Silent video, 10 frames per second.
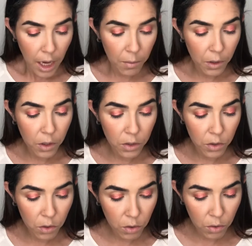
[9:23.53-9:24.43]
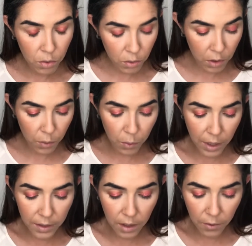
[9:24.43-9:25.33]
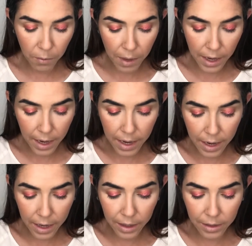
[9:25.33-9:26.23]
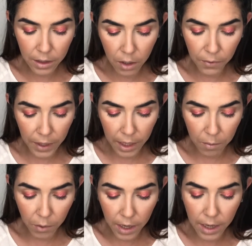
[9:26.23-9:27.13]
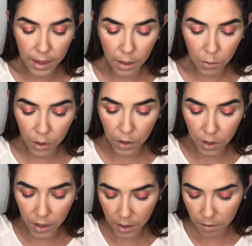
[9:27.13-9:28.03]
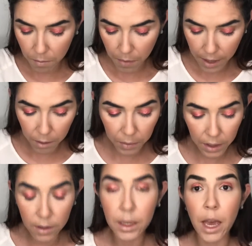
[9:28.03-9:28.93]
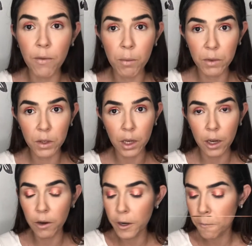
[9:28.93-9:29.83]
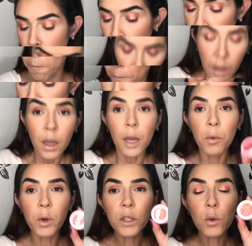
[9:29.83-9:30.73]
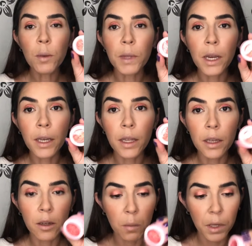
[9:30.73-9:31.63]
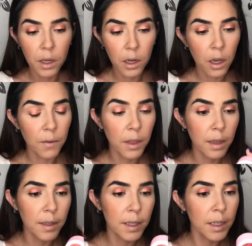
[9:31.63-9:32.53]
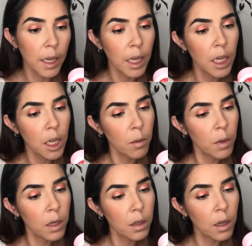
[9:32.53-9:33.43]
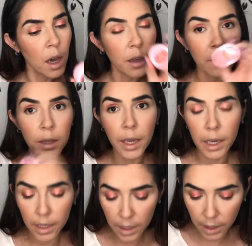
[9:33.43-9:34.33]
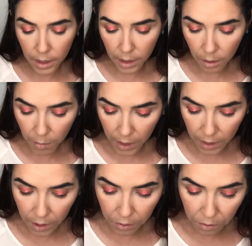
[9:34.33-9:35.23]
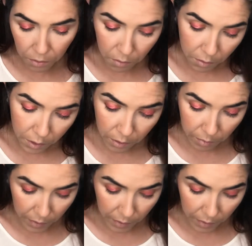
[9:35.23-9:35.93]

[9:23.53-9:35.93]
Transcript: I'm gonna do the rest of my eyes off camera, and then we're gonna come back because I have a mascara. I'm going to apply a little bit of the same Cotton Candy in my inner corner